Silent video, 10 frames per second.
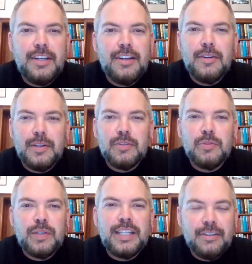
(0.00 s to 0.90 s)

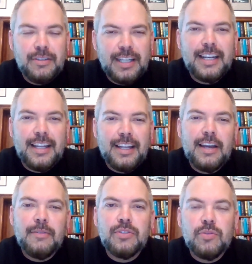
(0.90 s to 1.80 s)
We need to
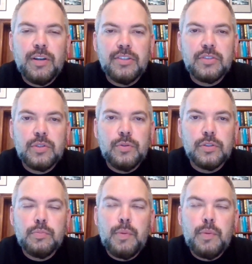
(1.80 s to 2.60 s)
allow it to run its course.